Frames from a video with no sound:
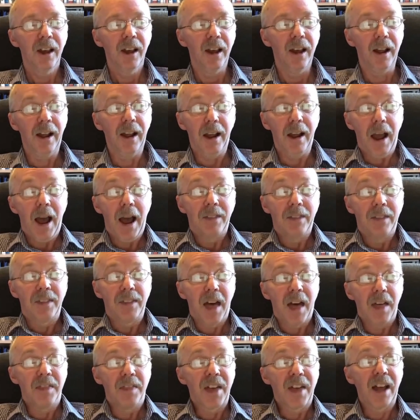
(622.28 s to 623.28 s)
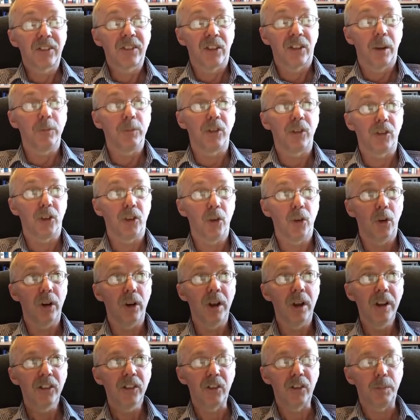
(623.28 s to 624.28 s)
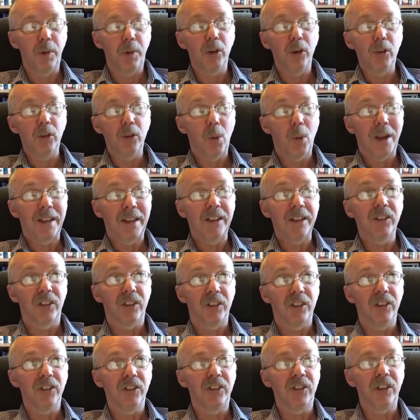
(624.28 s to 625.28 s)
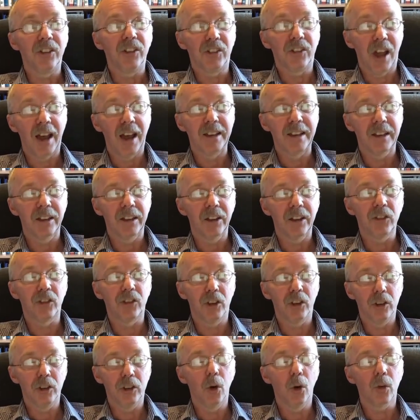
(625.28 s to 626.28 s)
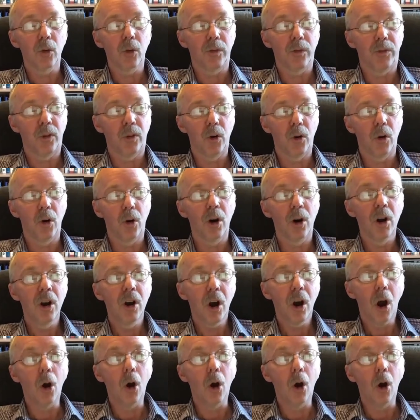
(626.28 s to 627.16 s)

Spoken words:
And that, I'm sure, spurred Wellington's desire to look for